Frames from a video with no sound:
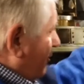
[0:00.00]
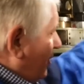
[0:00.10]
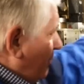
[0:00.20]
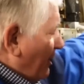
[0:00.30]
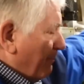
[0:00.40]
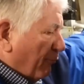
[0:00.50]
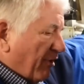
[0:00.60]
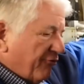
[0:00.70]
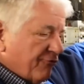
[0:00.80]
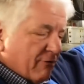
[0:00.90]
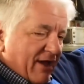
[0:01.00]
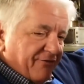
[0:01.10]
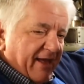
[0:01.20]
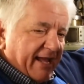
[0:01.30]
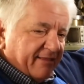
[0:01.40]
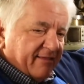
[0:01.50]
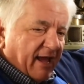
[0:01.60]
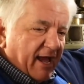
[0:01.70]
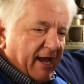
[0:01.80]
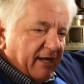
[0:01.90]
going to be pressure on that
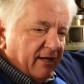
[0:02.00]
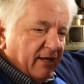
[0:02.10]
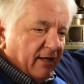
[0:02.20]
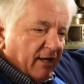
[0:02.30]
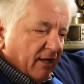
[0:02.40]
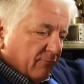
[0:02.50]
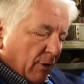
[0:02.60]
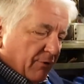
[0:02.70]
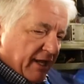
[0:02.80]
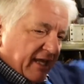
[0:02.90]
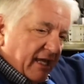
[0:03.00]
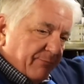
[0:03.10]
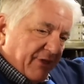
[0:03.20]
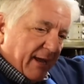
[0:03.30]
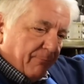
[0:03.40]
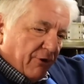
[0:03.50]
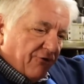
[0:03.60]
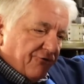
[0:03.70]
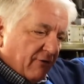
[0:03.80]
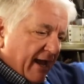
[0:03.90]
side? We want to keep that
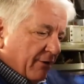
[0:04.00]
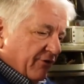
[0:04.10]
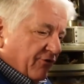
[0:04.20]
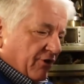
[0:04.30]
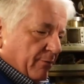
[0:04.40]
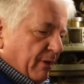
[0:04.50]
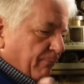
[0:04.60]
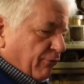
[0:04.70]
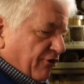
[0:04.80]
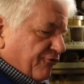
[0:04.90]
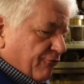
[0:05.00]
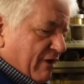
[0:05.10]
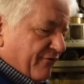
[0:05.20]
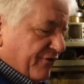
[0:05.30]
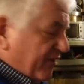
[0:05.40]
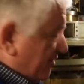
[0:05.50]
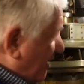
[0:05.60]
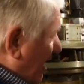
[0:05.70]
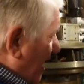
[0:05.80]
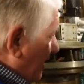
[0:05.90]
pressure out. Is there going to be pressure on this
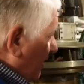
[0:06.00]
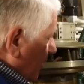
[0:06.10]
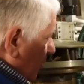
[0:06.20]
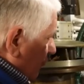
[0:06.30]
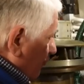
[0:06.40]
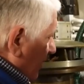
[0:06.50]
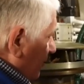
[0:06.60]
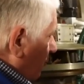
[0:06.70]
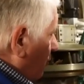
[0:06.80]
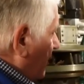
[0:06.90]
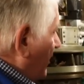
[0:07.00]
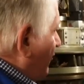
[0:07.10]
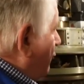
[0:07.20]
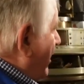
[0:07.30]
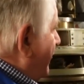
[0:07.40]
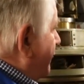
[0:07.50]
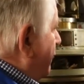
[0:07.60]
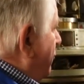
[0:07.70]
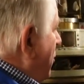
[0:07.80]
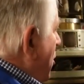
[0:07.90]
side trying to work its way
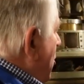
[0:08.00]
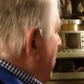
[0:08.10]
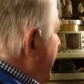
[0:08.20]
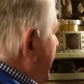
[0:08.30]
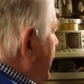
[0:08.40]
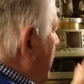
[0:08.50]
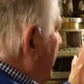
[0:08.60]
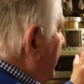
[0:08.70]
through? Well, the door